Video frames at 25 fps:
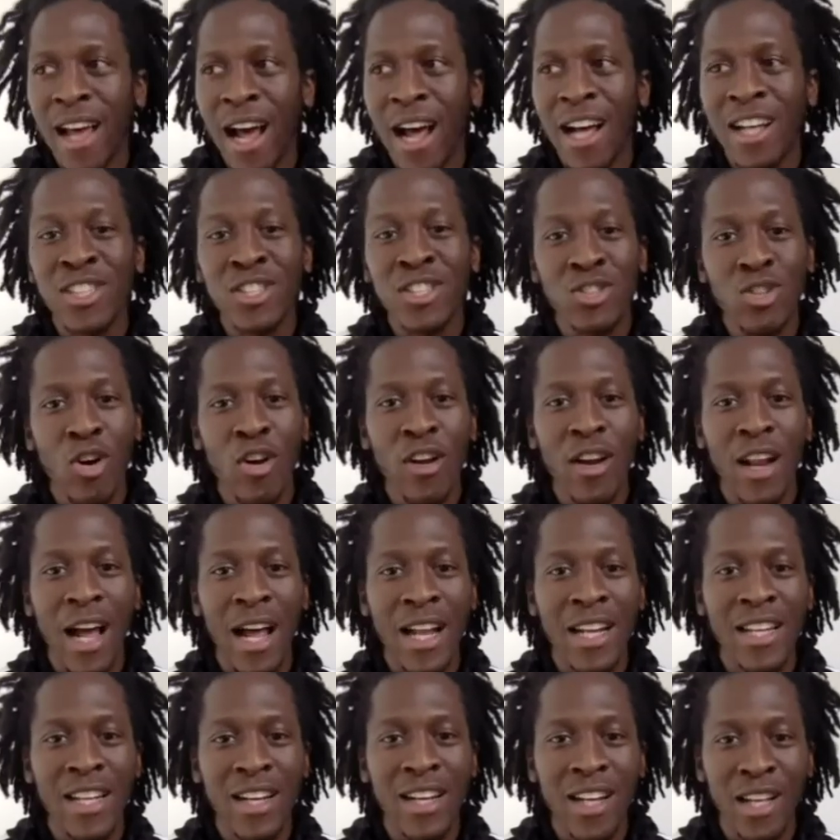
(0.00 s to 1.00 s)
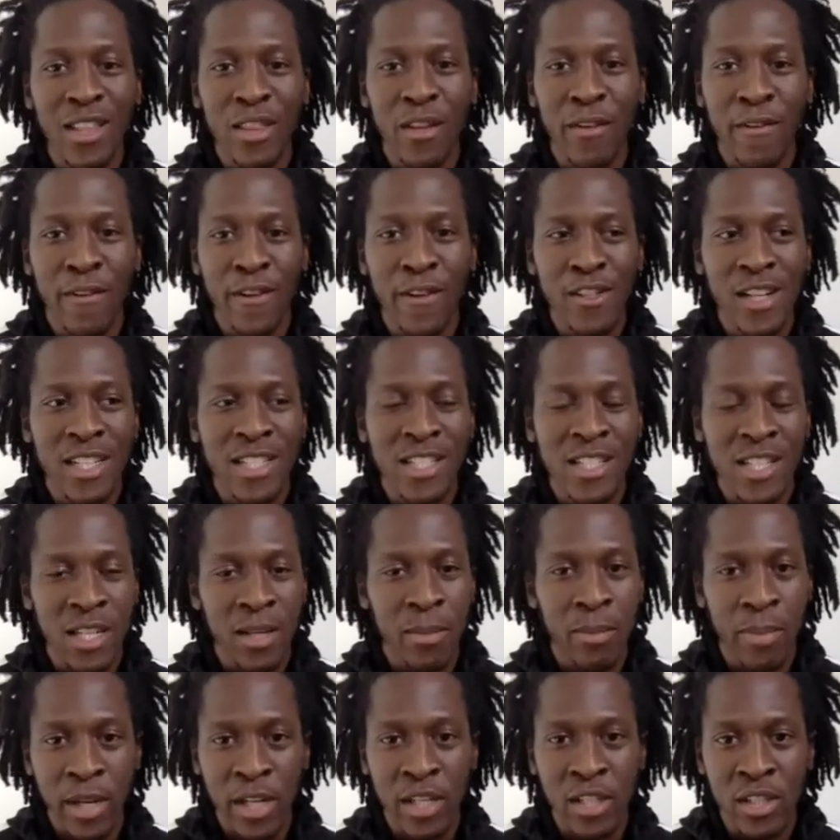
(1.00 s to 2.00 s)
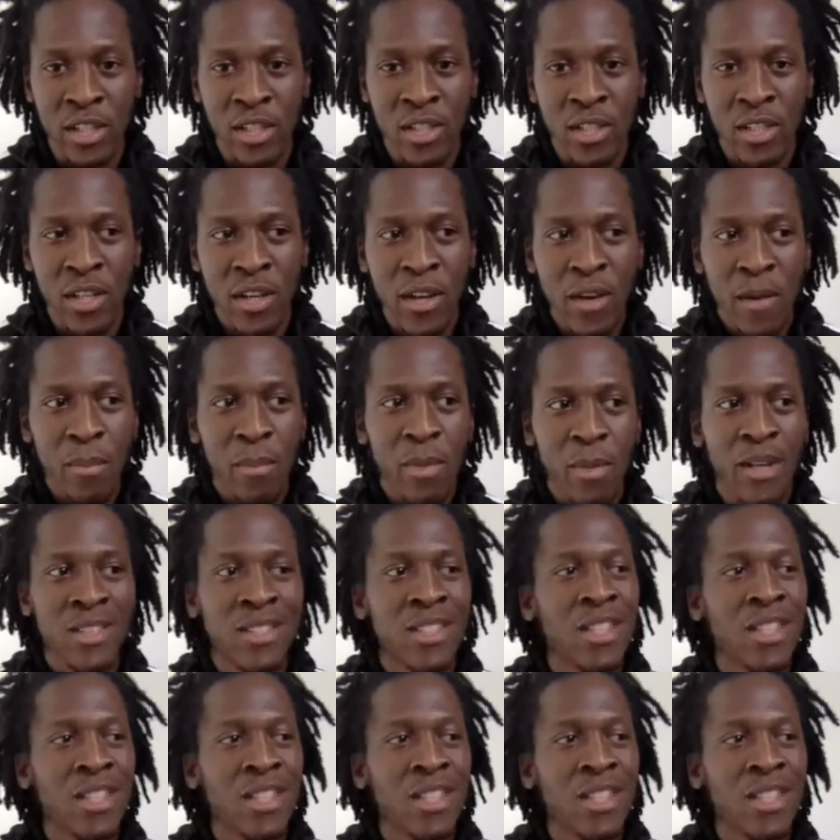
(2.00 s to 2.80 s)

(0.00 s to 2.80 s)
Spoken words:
I did like the first like 10 pages, but